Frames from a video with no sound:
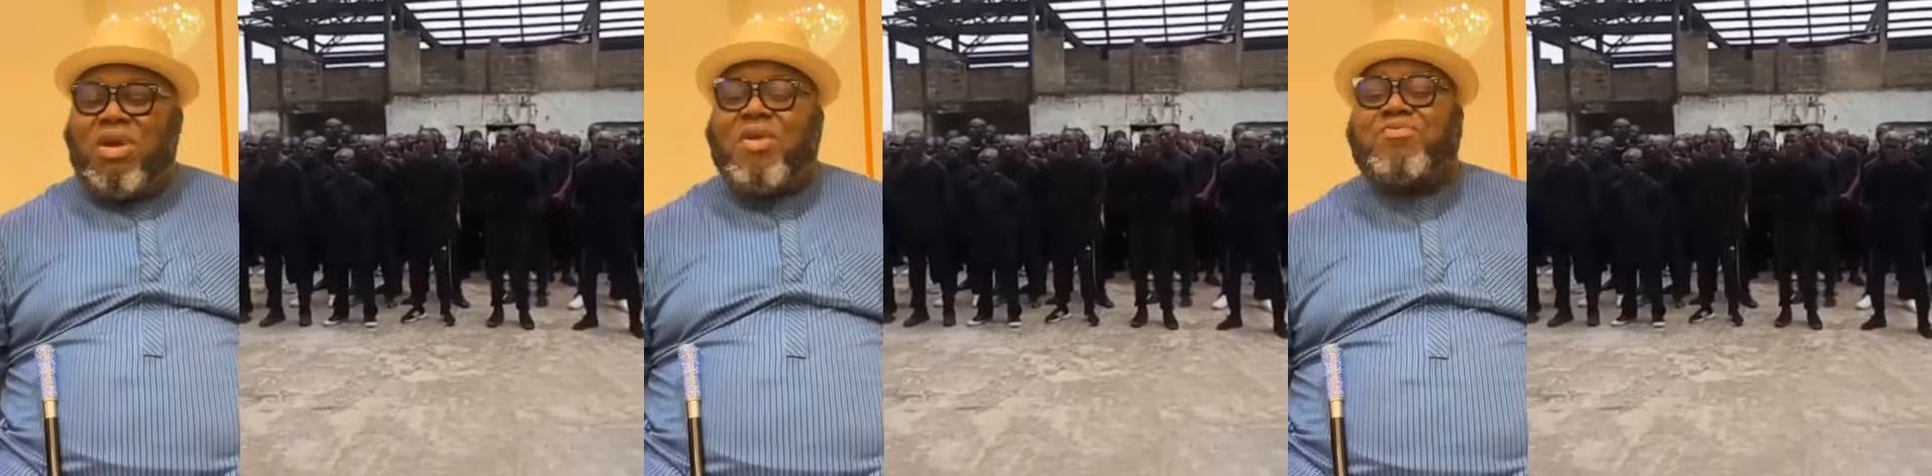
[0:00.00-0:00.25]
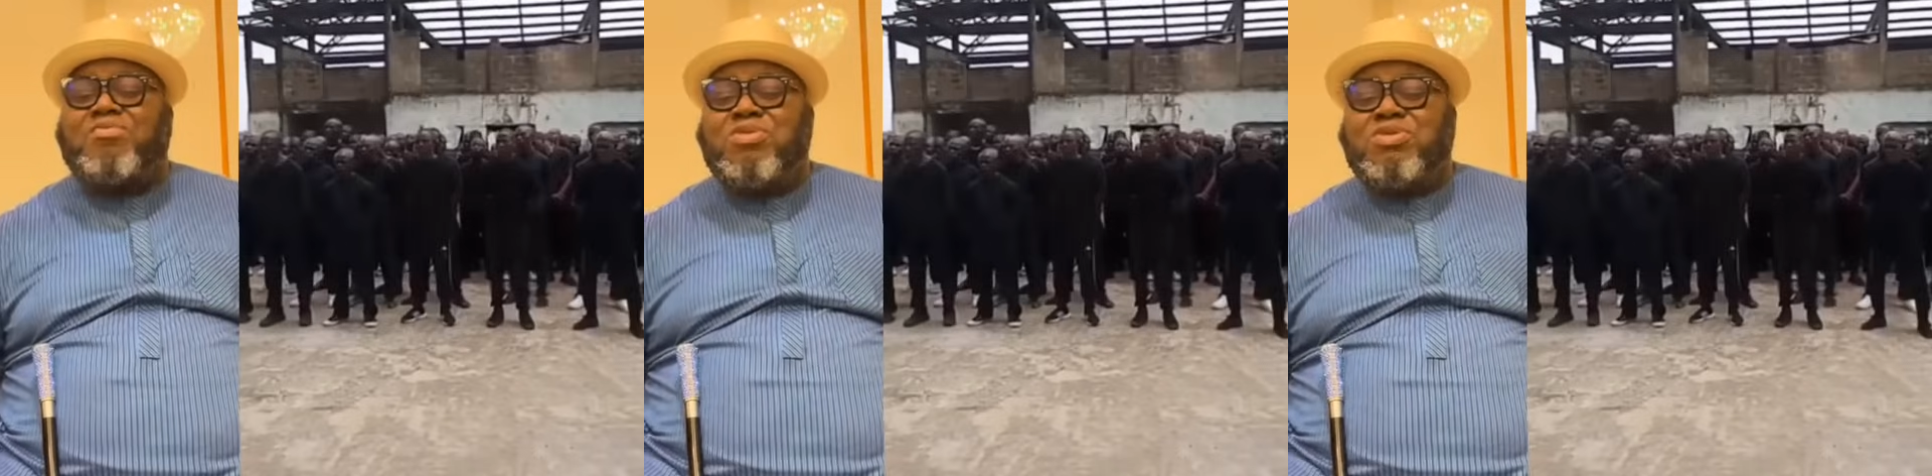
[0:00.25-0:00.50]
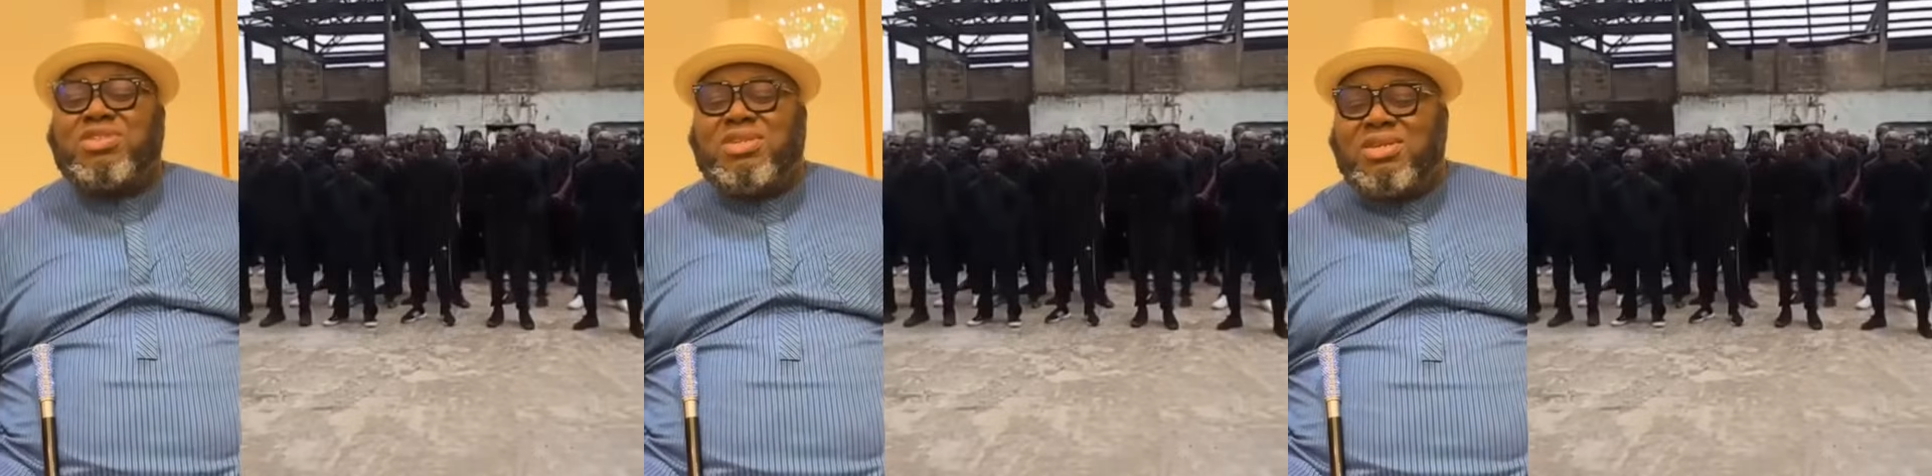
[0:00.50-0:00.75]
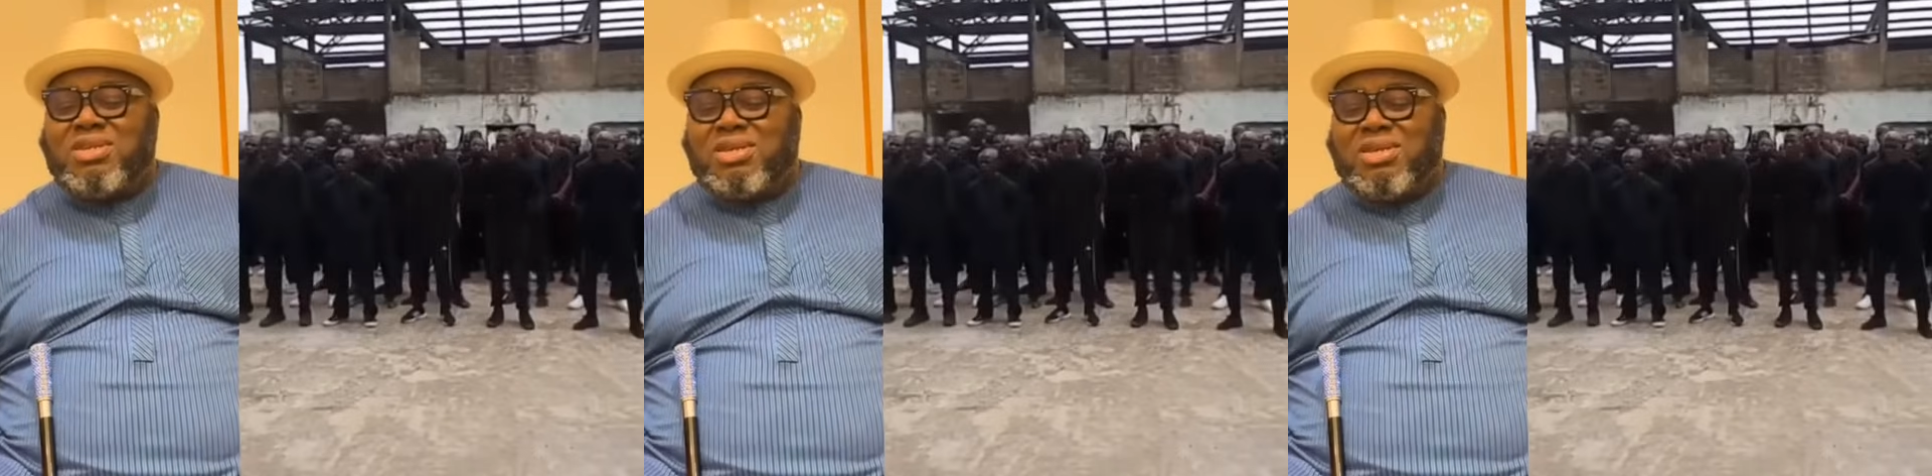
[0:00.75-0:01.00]
We have
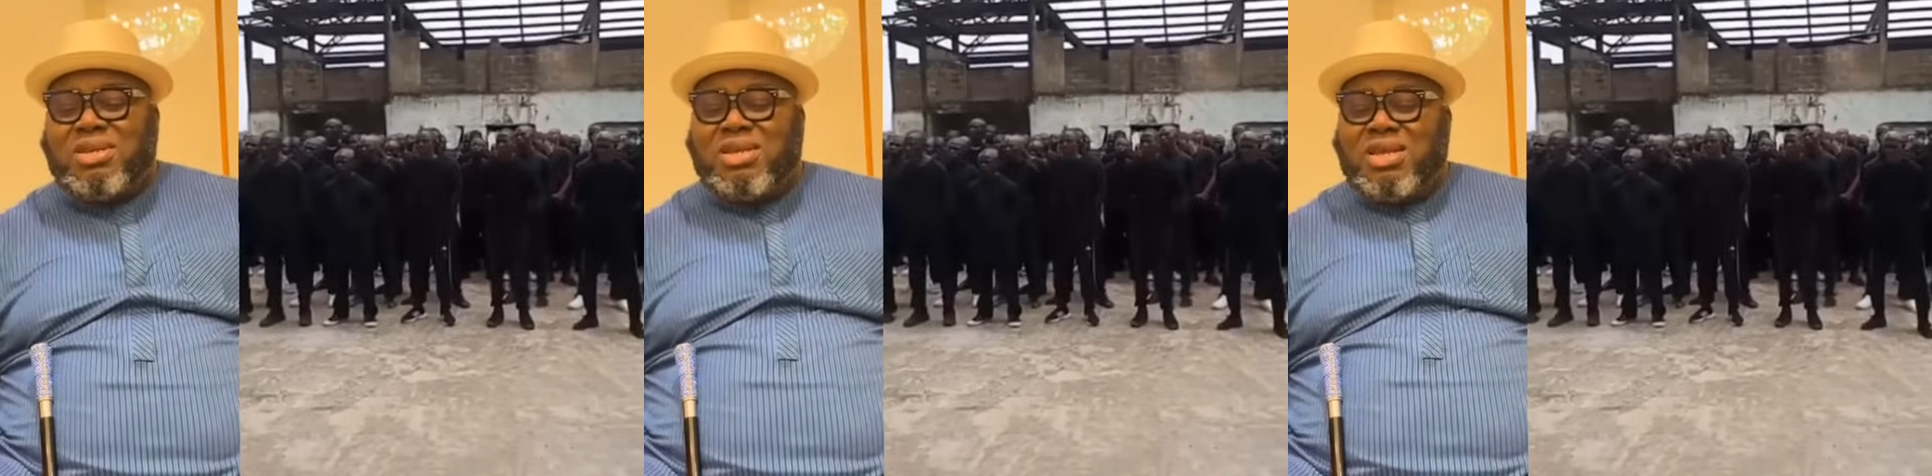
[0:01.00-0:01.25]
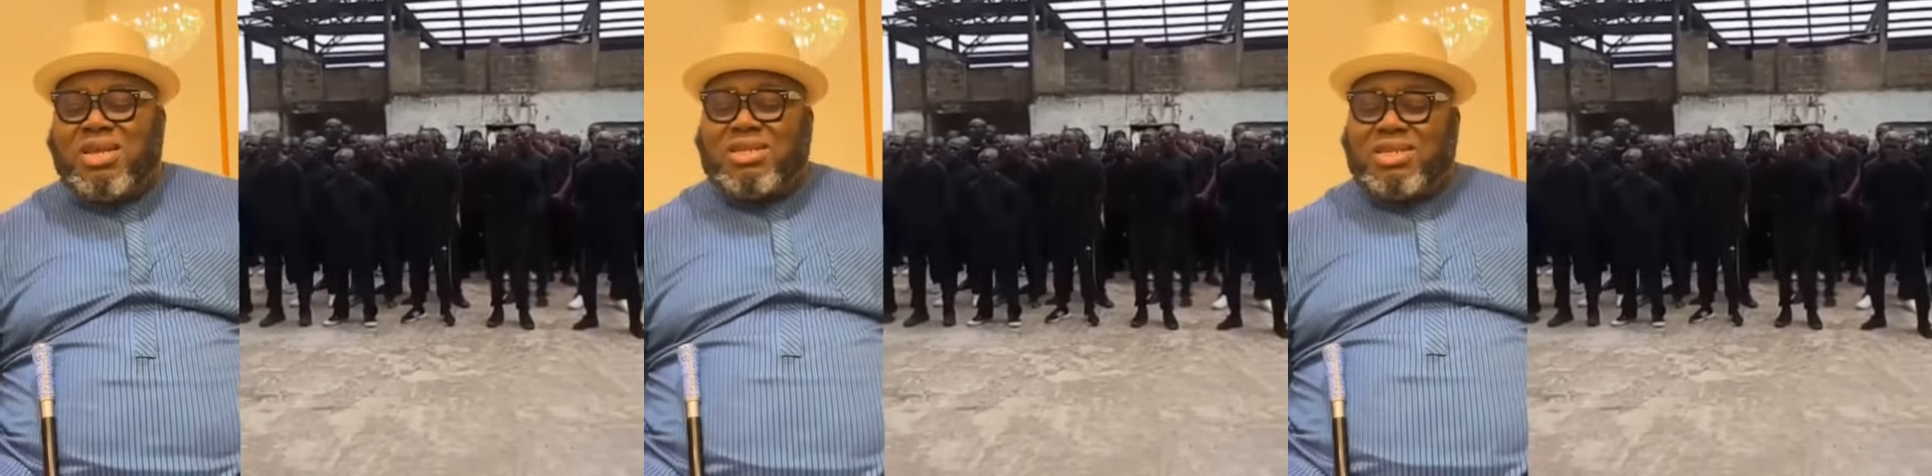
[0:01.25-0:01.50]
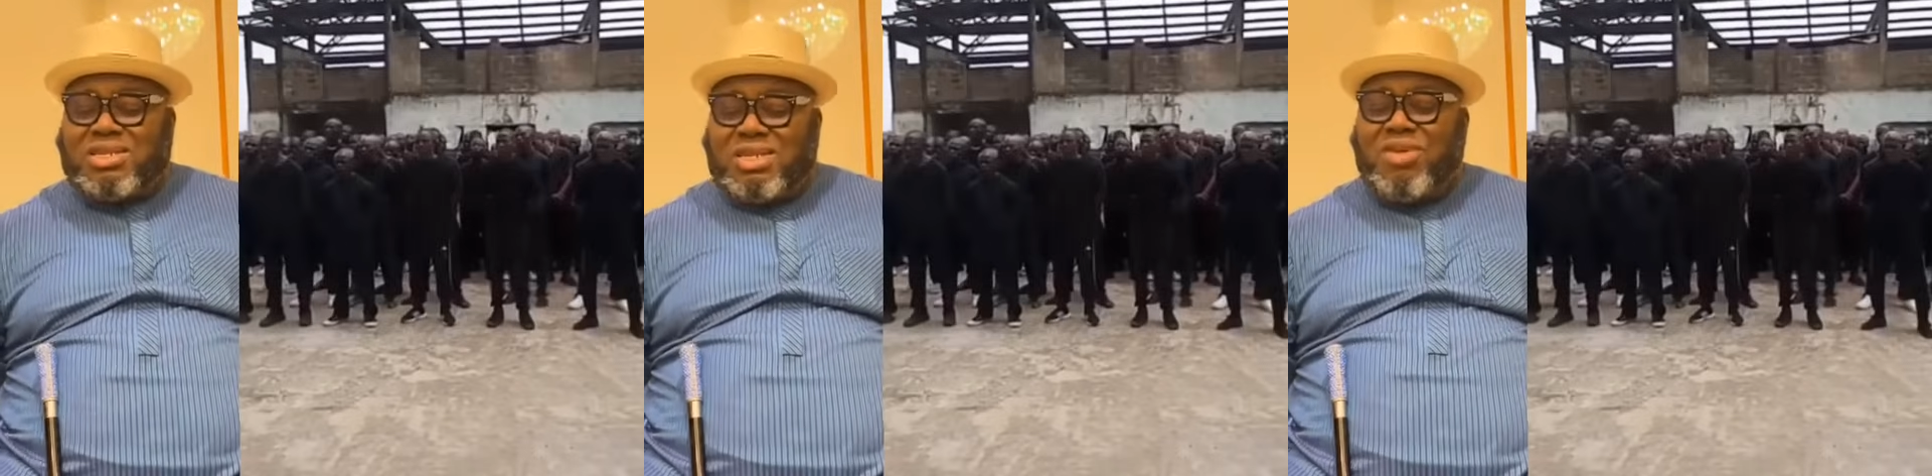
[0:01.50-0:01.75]
put the